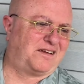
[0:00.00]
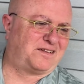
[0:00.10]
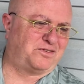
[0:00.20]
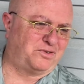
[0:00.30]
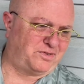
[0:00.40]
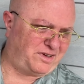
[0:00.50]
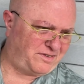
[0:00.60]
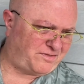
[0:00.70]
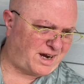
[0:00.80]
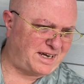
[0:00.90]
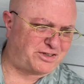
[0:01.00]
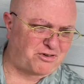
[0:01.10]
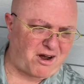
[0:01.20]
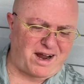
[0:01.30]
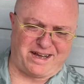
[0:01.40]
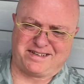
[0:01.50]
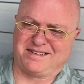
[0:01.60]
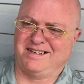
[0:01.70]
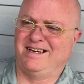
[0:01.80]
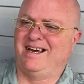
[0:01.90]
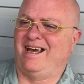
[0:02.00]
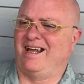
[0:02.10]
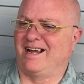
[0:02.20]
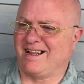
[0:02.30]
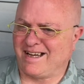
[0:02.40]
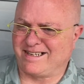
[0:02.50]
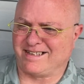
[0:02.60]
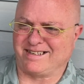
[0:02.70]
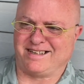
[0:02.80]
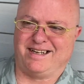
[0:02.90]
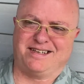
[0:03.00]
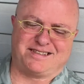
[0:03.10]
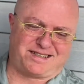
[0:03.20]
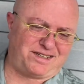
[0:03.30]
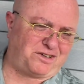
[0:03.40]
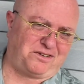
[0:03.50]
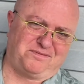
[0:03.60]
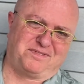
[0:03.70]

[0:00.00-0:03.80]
to finally try it, and I liked it, and it's still